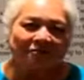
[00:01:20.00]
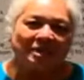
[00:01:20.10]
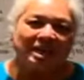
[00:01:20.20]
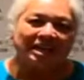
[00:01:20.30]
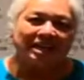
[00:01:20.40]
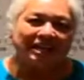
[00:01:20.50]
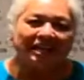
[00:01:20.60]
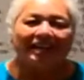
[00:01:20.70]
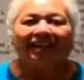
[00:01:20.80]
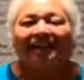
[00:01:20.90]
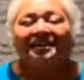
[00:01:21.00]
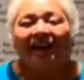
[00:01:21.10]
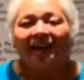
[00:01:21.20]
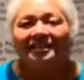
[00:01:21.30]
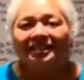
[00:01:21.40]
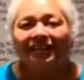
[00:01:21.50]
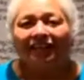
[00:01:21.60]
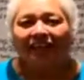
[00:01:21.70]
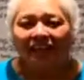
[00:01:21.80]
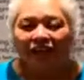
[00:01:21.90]
Funk, Nut,
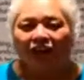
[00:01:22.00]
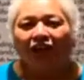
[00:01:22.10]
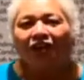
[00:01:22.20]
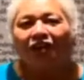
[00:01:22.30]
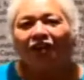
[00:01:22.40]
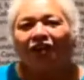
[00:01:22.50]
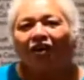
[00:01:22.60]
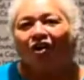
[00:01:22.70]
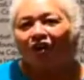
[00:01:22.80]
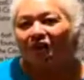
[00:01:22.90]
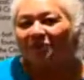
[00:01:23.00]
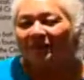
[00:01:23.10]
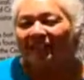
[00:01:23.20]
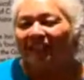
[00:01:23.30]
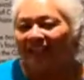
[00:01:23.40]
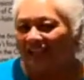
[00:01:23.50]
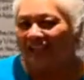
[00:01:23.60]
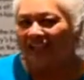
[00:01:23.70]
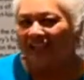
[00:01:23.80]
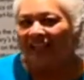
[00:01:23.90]
and Other Art with a Kick.
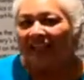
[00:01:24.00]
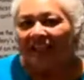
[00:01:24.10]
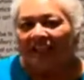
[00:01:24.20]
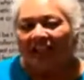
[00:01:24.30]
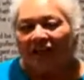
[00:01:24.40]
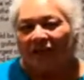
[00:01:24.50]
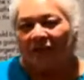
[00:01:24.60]
Now,